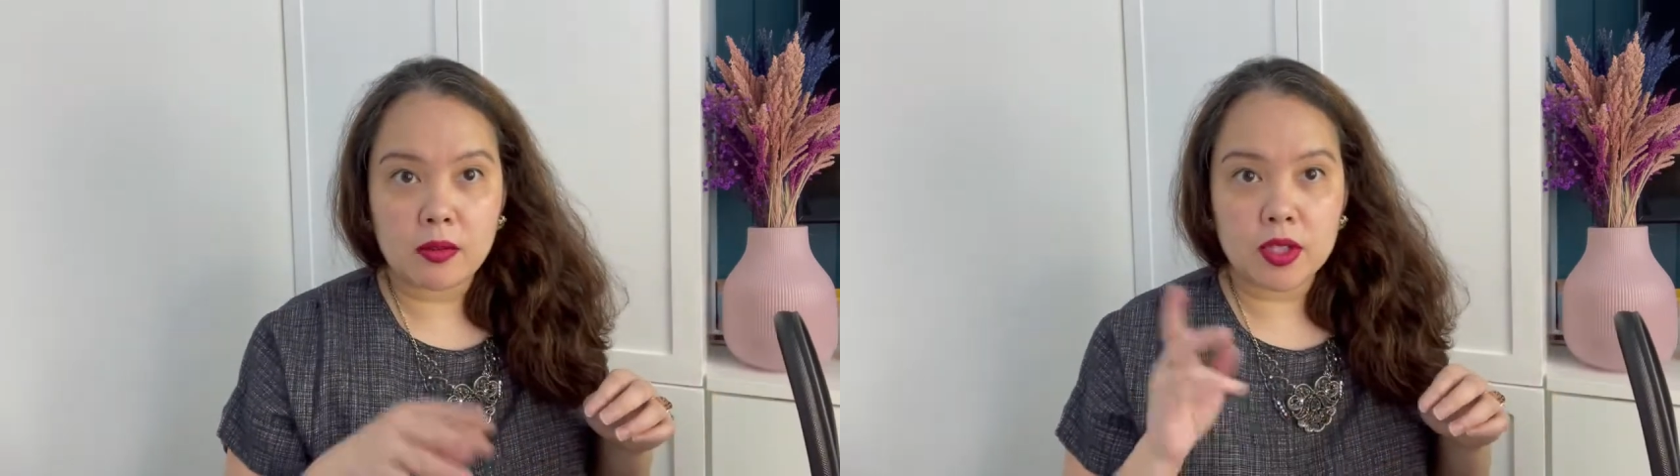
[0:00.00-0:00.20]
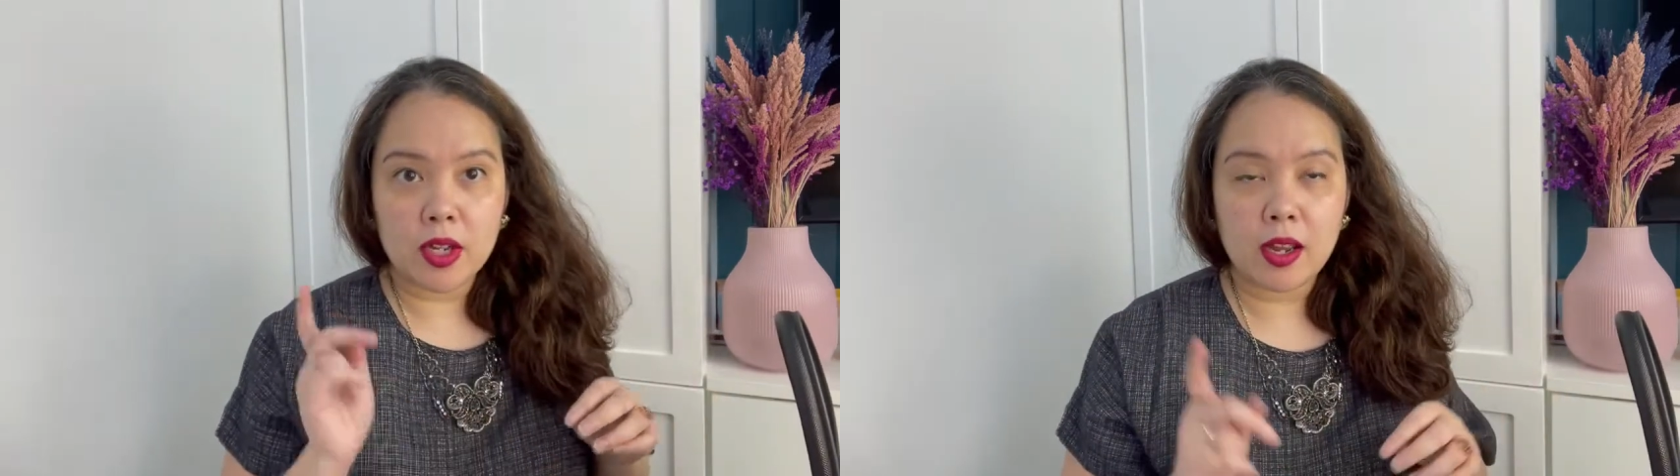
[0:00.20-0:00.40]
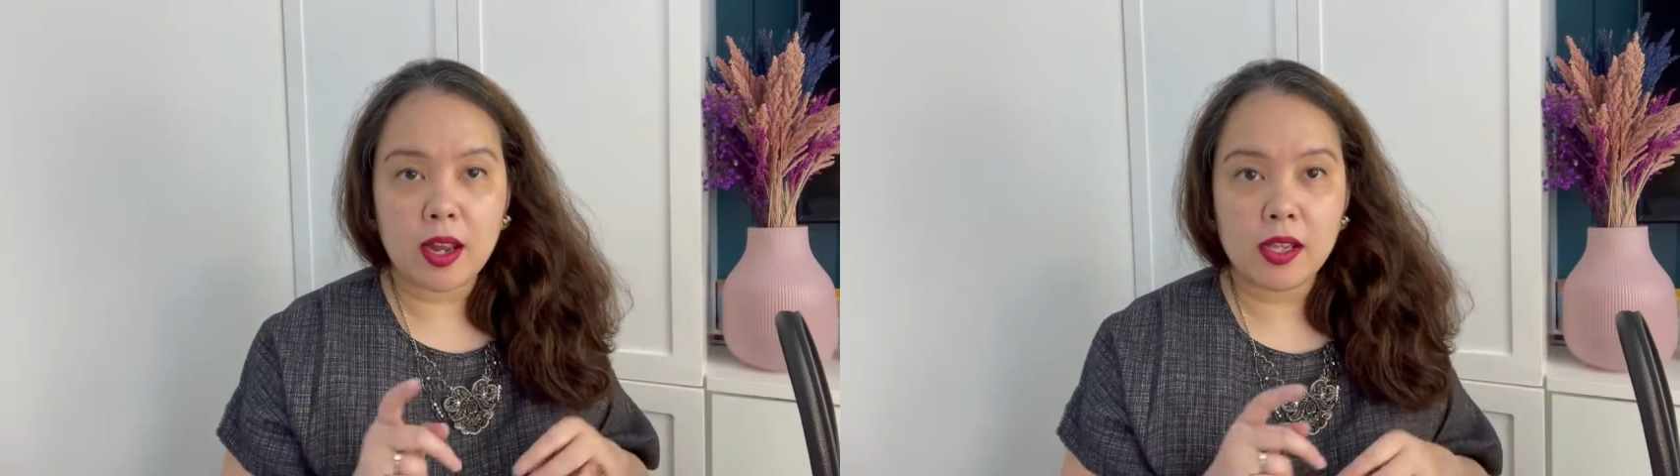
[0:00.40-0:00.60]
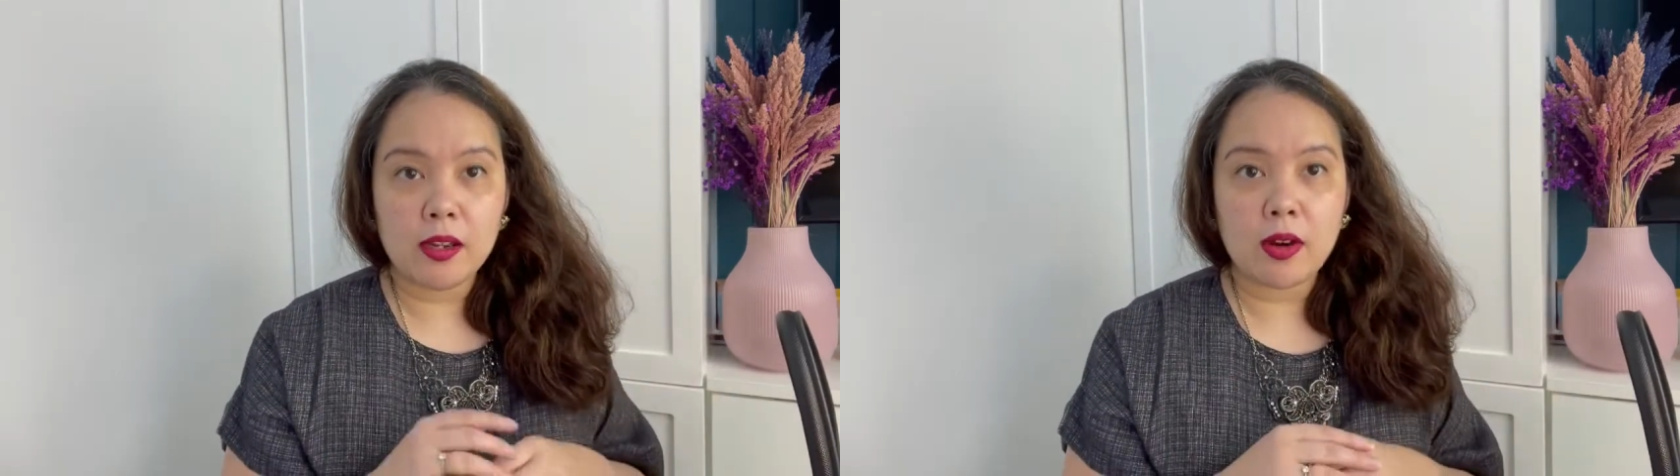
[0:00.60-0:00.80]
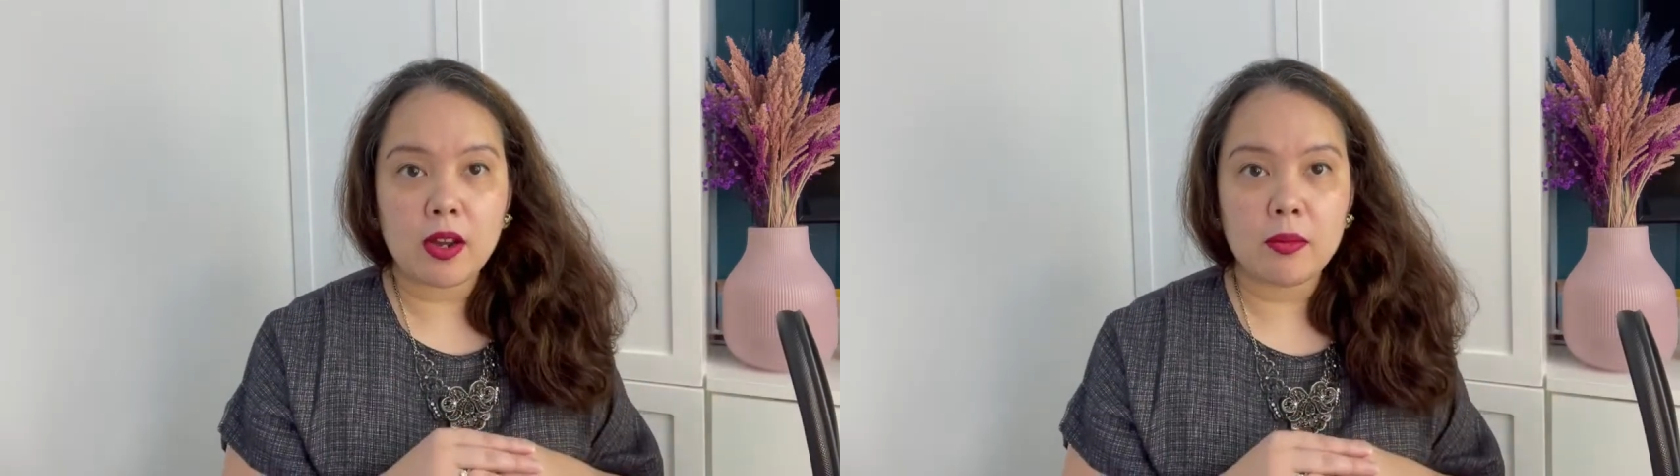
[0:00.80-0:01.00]
which I highly
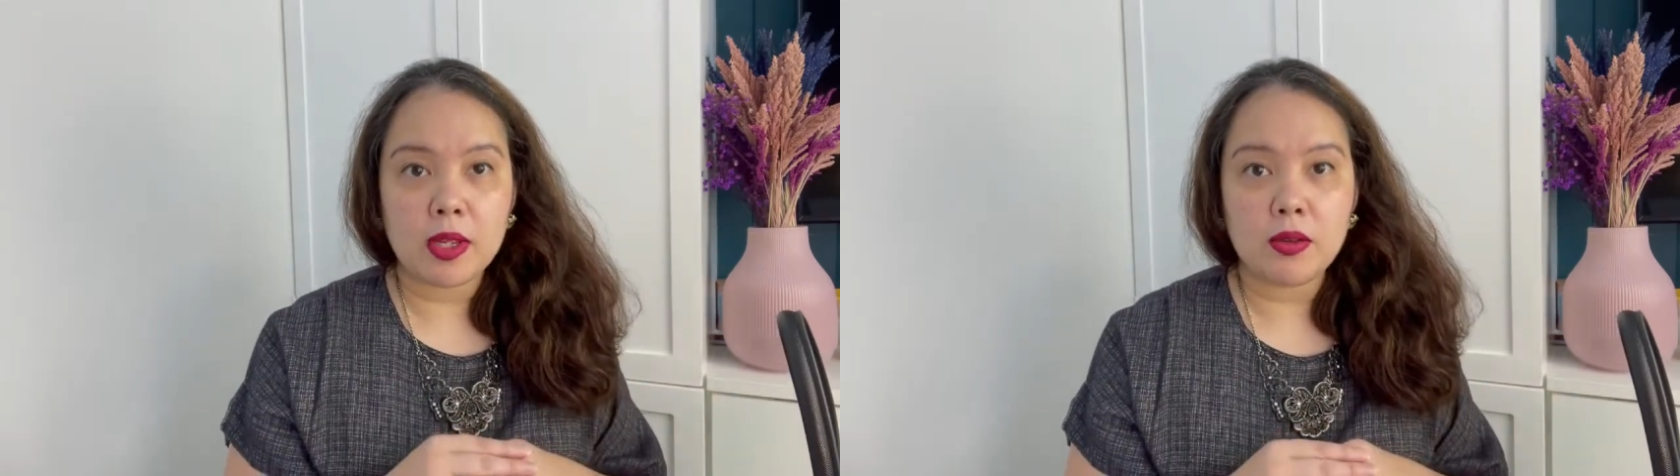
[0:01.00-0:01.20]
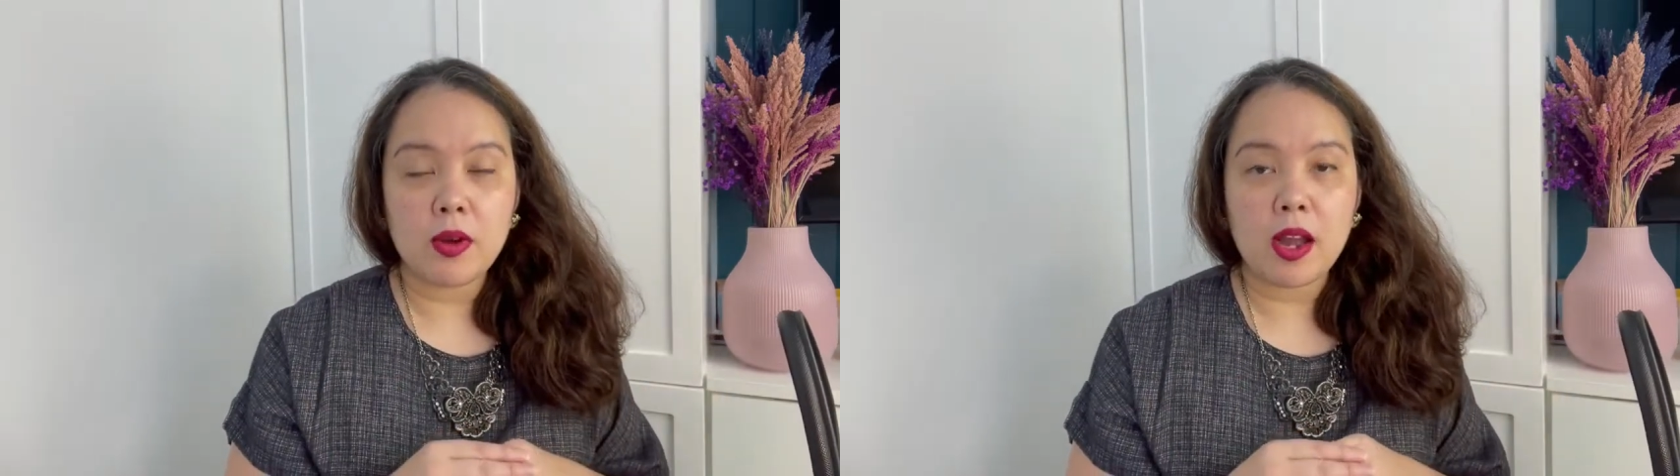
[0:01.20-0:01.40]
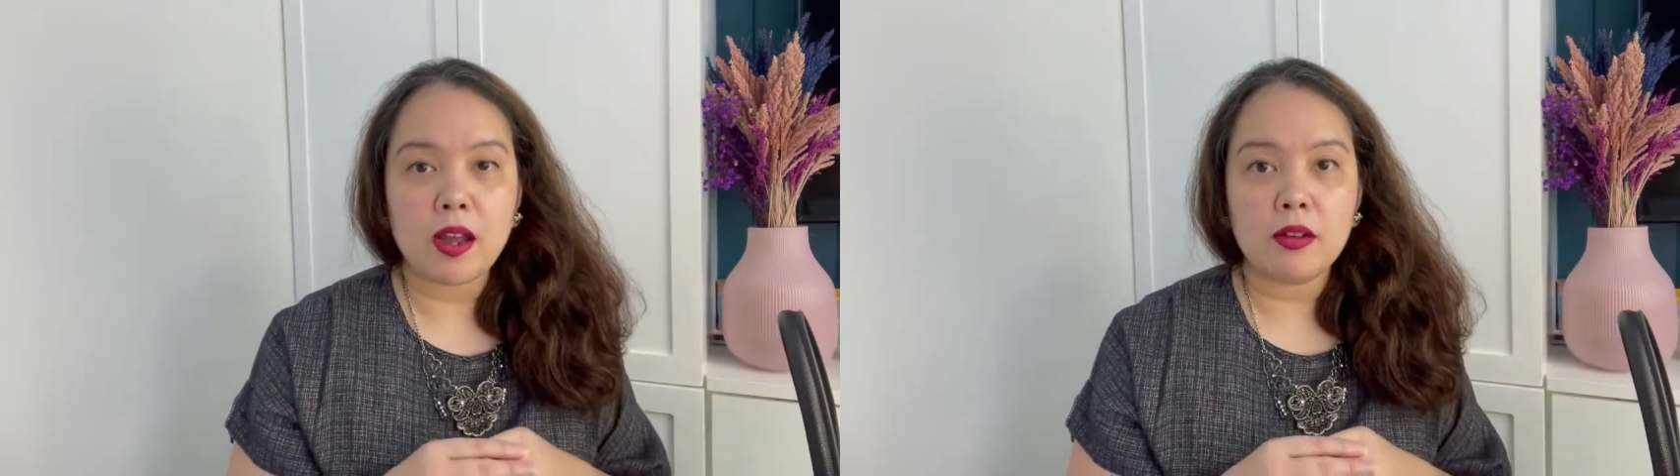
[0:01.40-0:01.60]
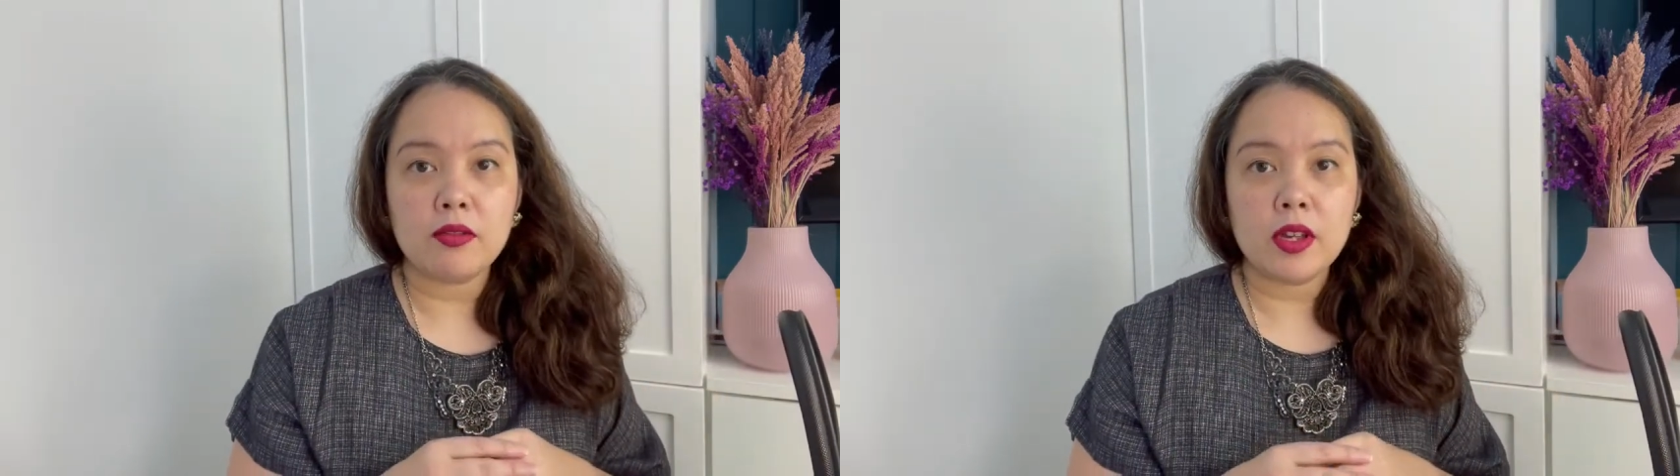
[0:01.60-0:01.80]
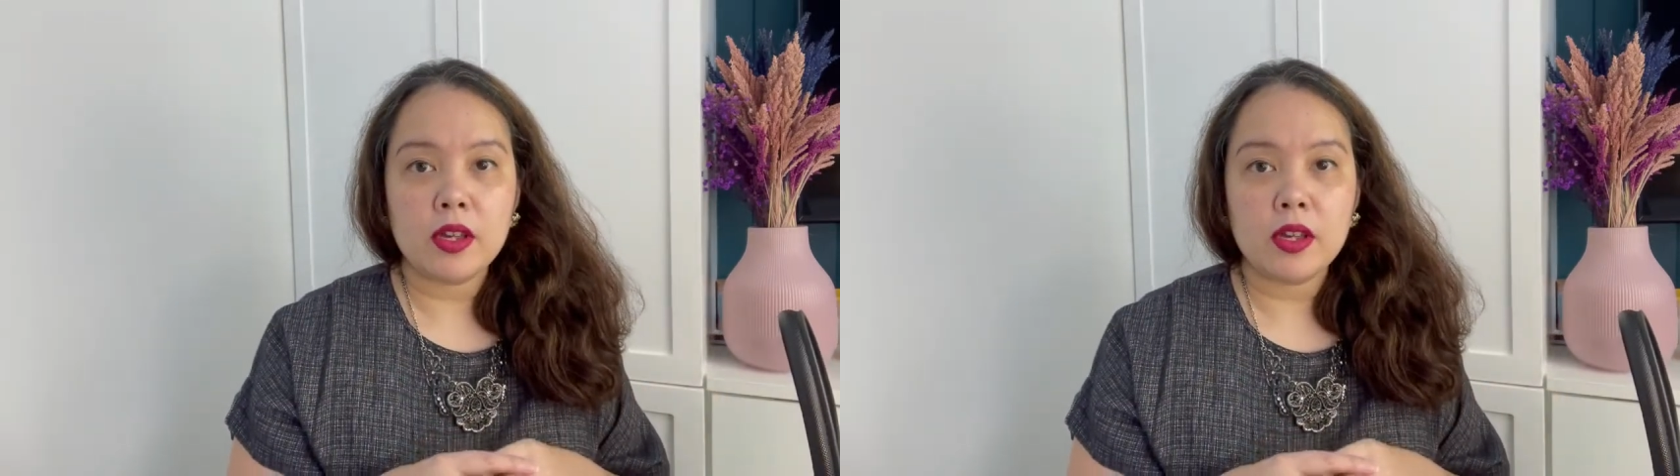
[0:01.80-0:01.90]
recommend you have,